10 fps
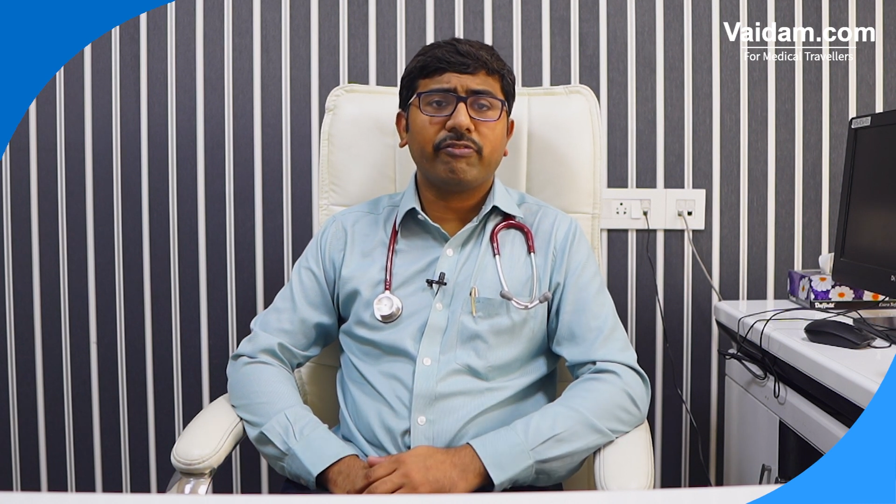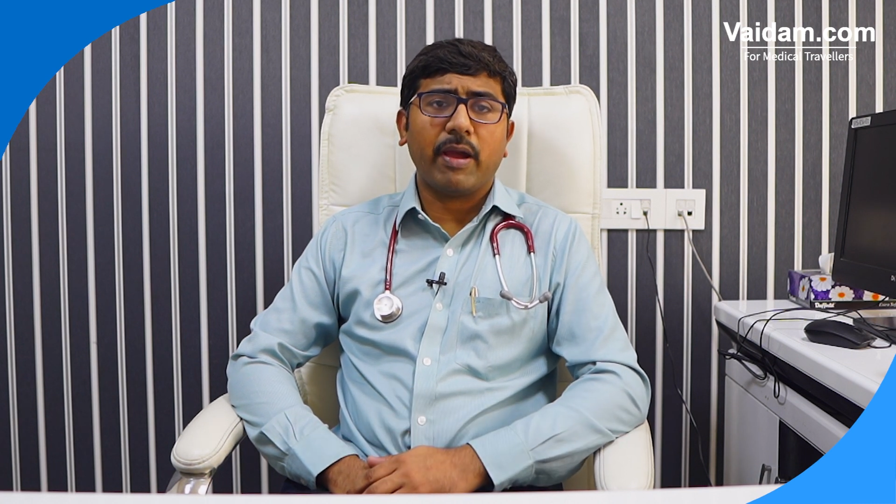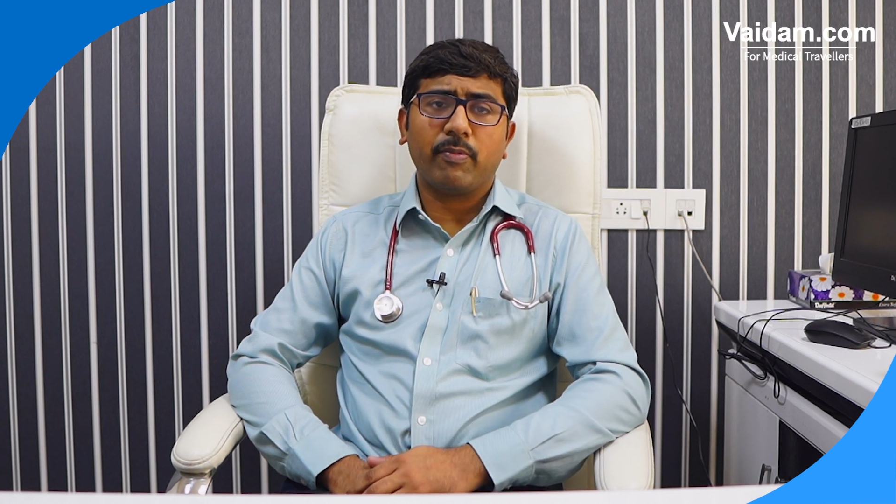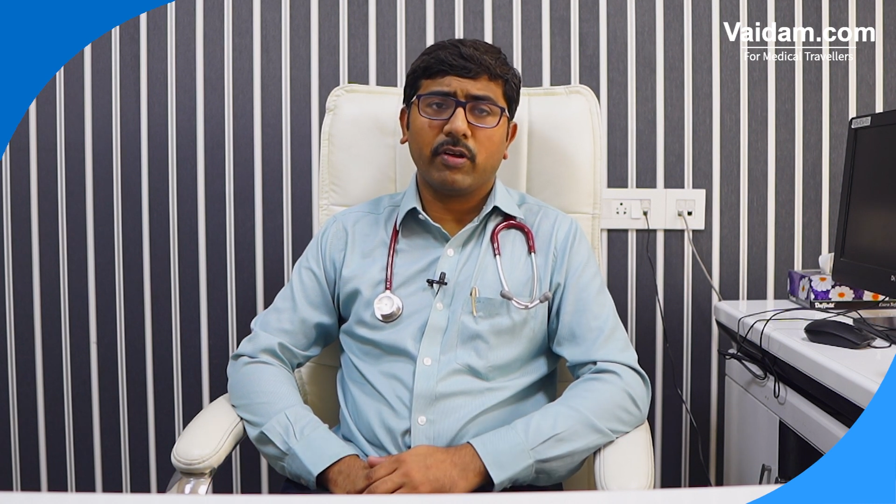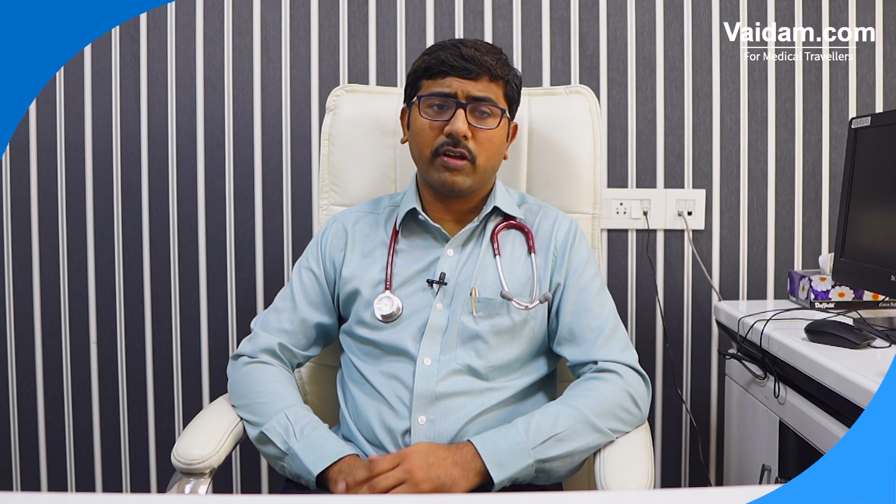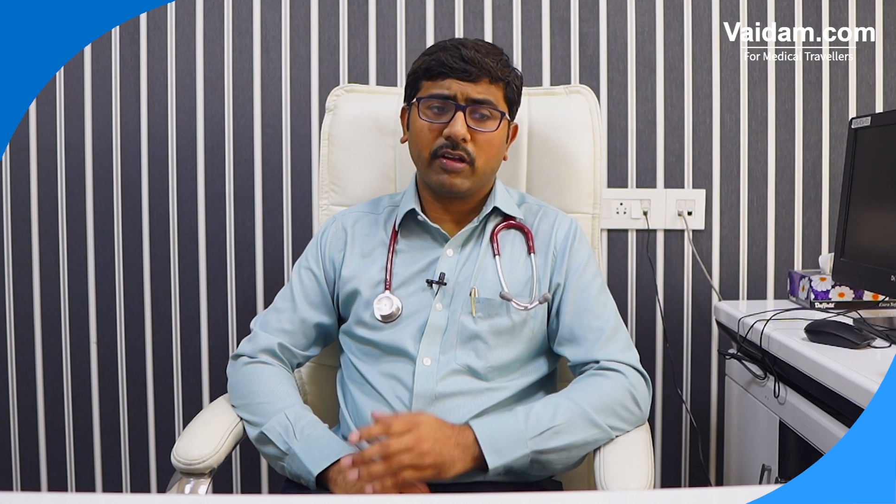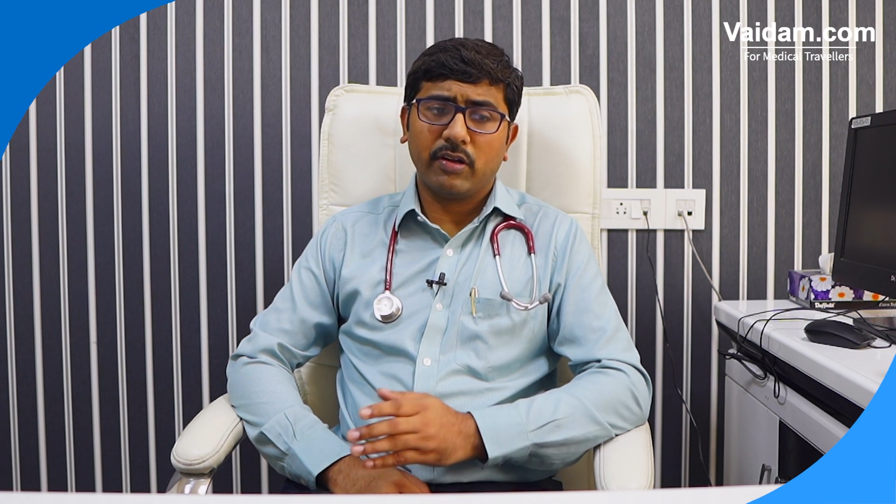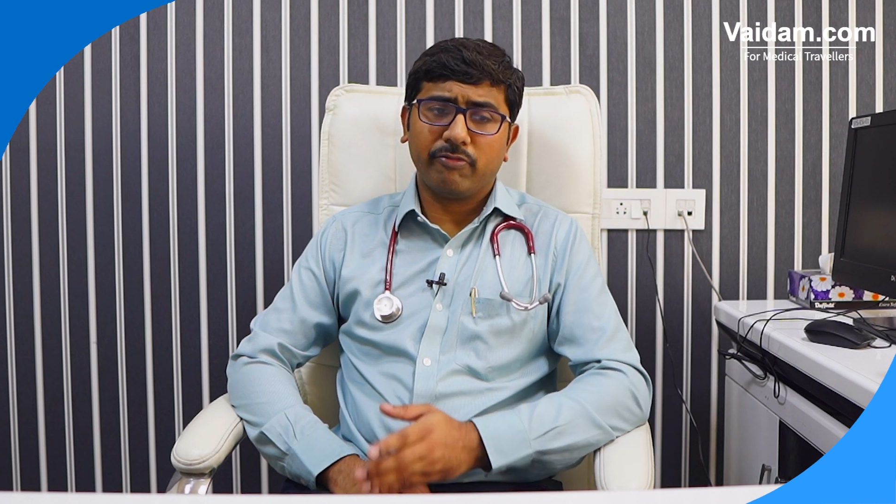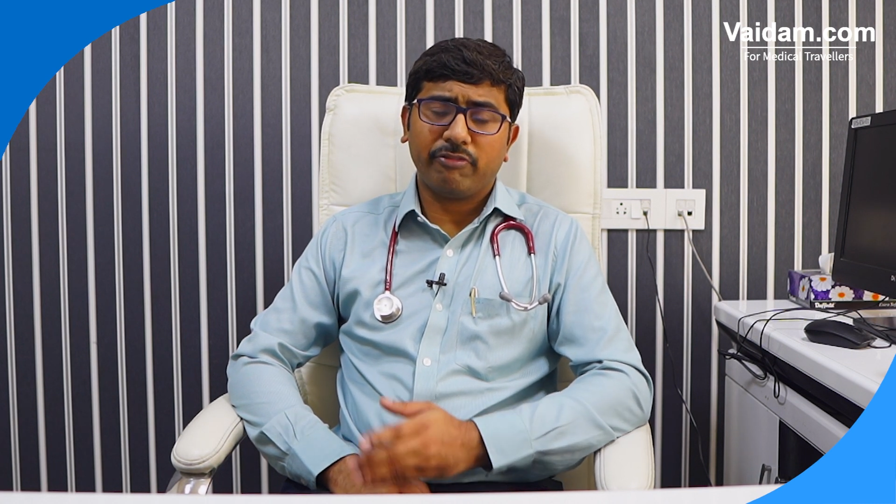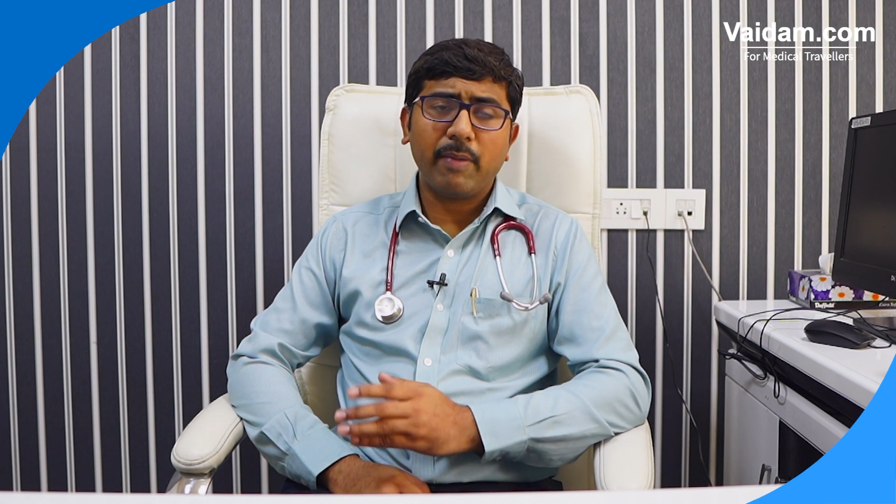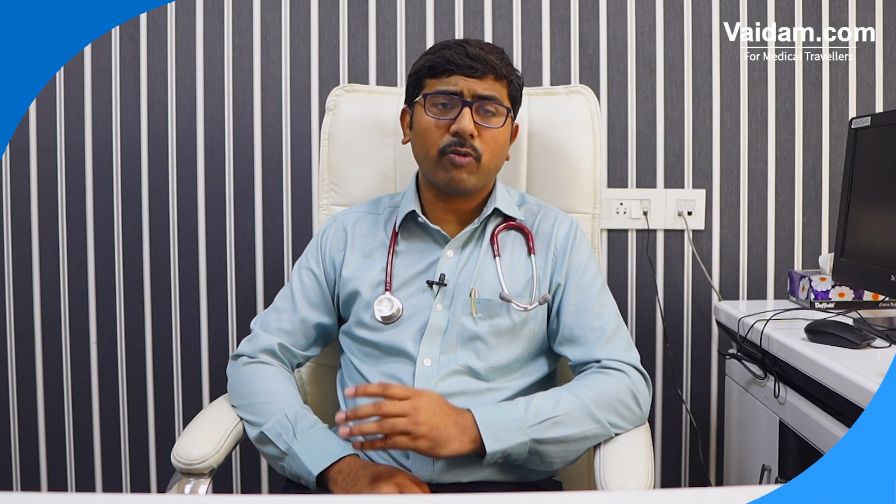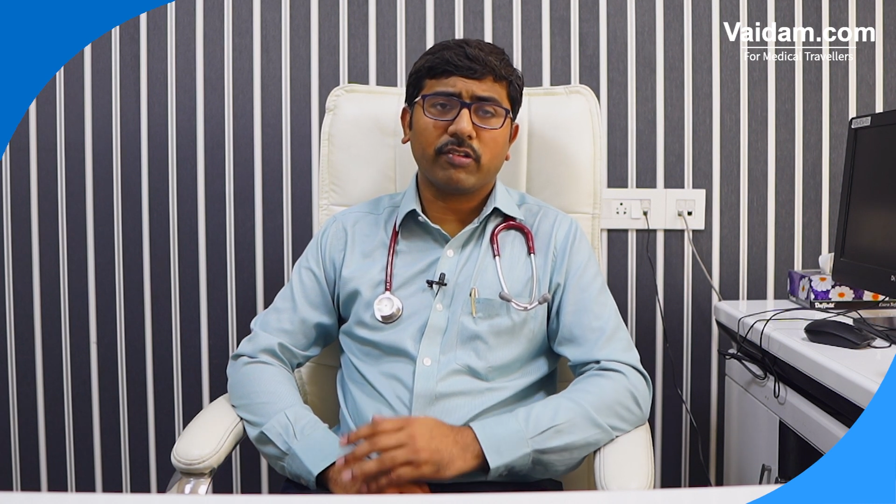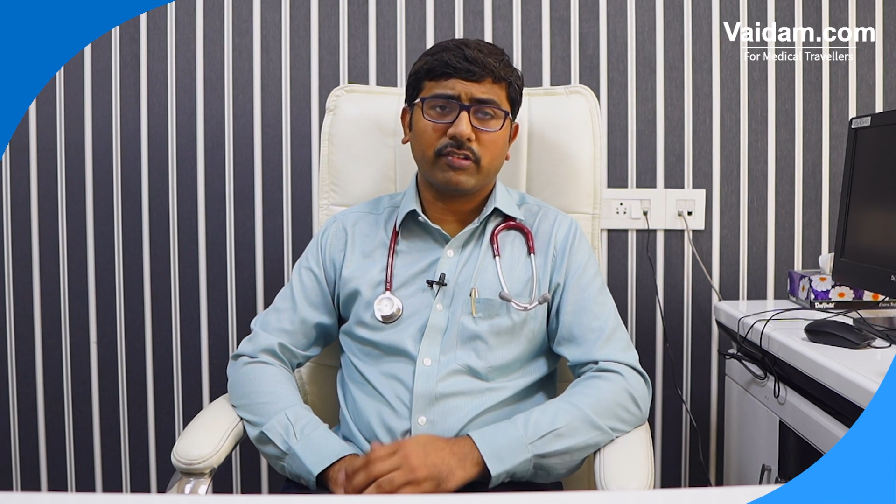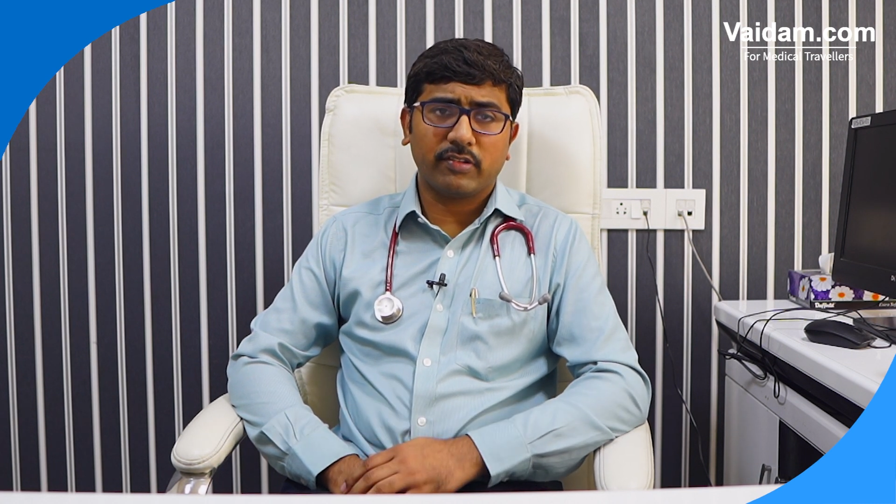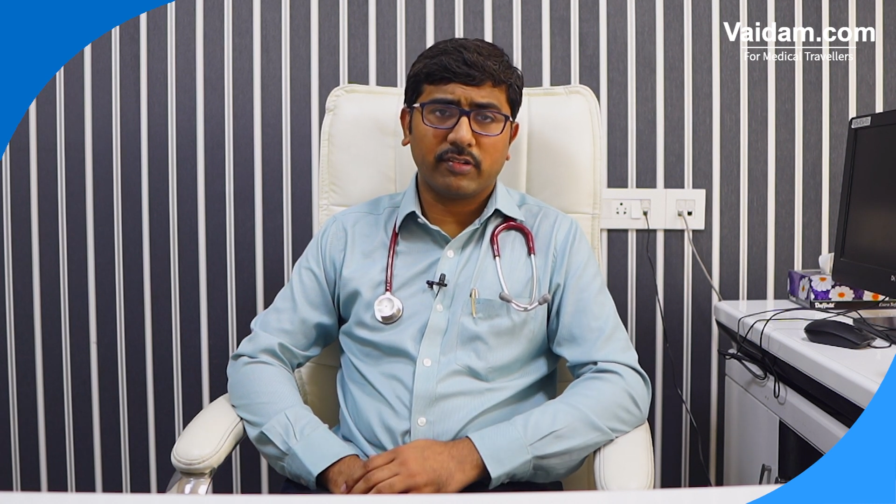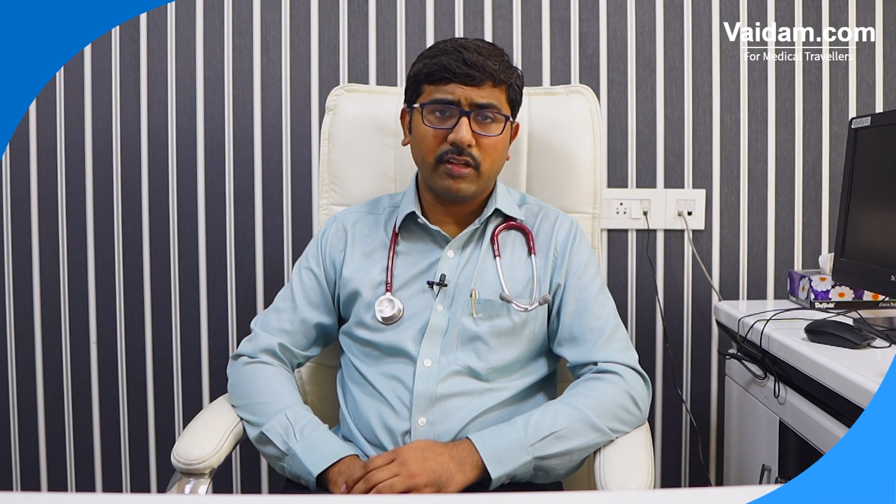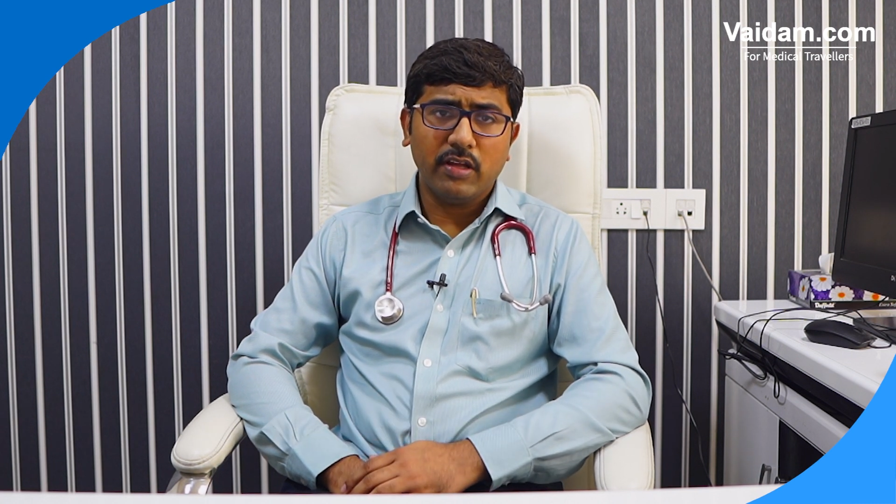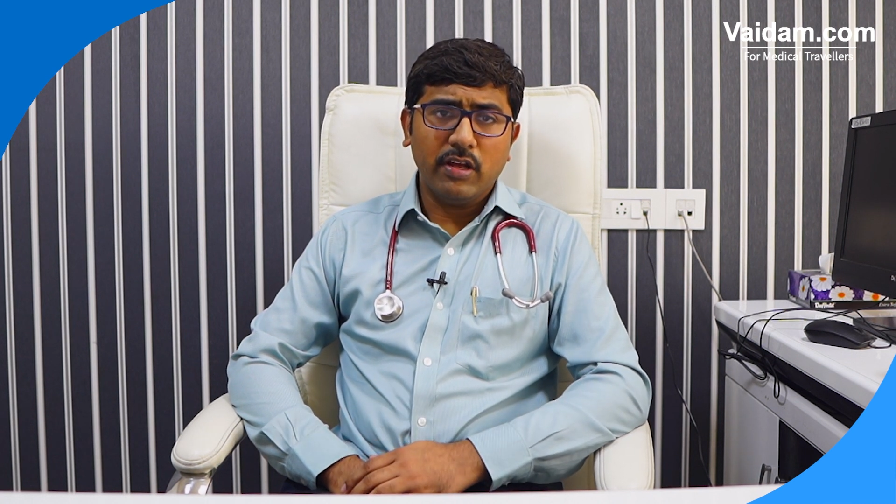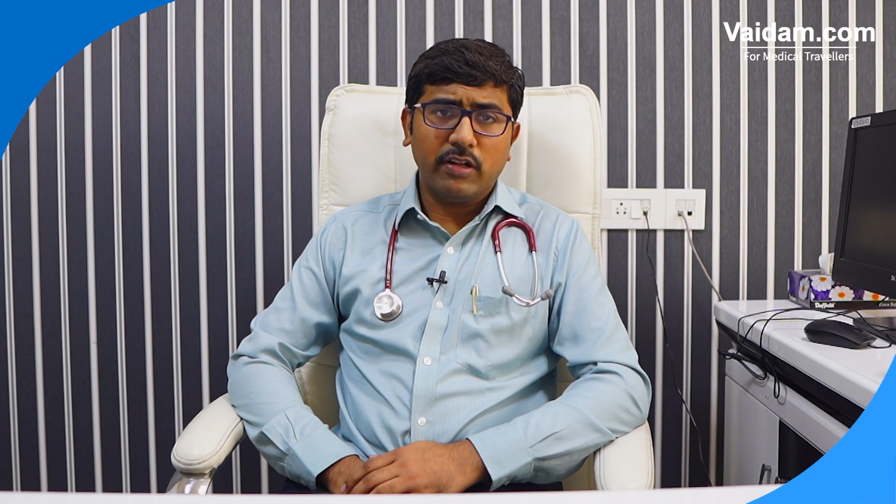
fib uh, fibrosis.